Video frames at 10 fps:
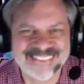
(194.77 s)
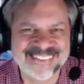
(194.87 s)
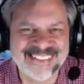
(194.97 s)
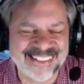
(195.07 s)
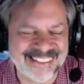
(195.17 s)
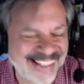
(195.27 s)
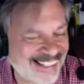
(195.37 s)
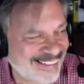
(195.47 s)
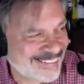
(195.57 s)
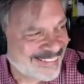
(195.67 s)
Yeah,
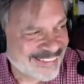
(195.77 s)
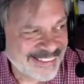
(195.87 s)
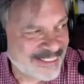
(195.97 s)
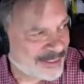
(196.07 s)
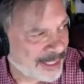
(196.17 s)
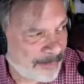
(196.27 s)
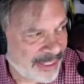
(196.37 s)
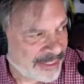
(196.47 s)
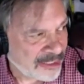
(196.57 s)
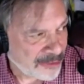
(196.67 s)
and
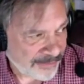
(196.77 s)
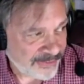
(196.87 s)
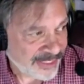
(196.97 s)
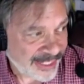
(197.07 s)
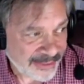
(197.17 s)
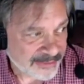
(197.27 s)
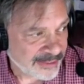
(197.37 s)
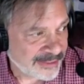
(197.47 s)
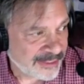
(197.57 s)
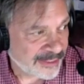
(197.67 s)
about a year after that,
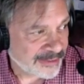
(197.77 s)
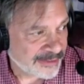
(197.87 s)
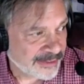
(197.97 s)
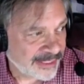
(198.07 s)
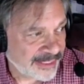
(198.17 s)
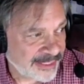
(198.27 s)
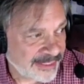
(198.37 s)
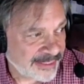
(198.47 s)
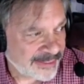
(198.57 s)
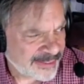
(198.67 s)
I got
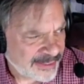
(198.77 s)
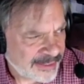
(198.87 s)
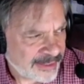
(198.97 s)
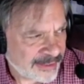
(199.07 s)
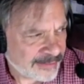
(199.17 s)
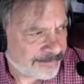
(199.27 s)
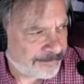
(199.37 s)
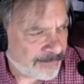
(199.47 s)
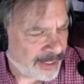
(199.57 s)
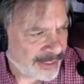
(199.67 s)
a
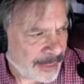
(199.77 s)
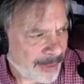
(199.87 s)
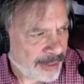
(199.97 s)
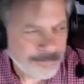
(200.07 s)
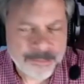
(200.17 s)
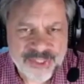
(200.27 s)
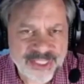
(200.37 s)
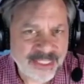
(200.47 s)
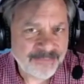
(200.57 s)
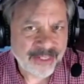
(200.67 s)
email from
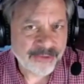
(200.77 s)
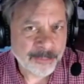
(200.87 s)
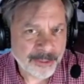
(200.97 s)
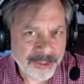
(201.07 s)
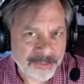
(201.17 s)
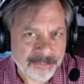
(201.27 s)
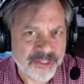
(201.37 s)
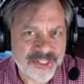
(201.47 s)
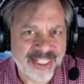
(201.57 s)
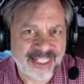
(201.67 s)
Steve out of the blue,
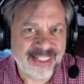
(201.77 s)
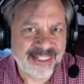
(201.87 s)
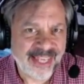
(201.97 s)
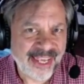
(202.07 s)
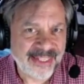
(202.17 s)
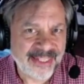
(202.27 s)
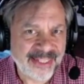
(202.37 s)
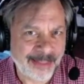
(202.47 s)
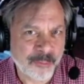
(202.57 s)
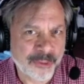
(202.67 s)
just saying, "Hey,
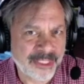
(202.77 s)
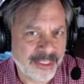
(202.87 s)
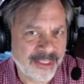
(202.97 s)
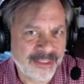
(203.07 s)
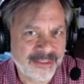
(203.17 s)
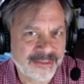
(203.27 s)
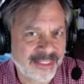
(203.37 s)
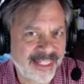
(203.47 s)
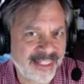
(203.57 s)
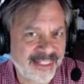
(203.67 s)
I'm working on
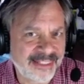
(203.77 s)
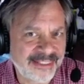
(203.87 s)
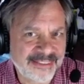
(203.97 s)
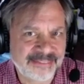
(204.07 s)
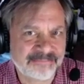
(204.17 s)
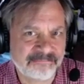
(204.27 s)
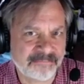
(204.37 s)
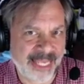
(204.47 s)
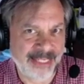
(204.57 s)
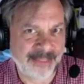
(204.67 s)
a
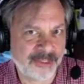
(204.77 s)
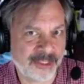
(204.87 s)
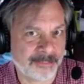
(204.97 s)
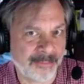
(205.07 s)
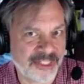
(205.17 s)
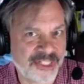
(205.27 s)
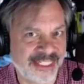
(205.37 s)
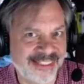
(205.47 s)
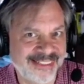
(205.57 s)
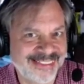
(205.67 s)
game called
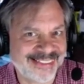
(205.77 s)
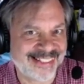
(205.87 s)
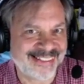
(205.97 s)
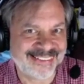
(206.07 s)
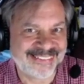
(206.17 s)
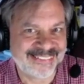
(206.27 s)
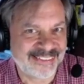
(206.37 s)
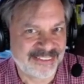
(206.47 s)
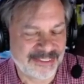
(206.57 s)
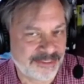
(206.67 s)
Munchkin,
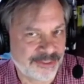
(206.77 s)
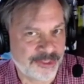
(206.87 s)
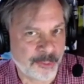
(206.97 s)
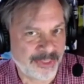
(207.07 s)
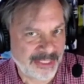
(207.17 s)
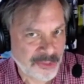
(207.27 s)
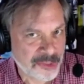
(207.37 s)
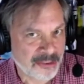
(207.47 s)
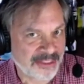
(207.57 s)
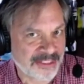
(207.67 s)
and do you want to
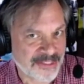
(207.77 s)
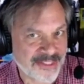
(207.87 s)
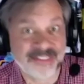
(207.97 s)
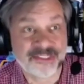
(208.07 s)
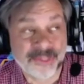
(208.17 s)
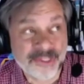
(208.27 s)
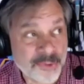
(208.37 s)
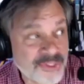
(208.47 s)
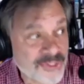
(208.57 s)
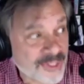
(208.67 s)
illustrate this?" And so this
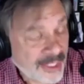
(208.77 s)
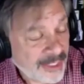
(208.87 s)
was,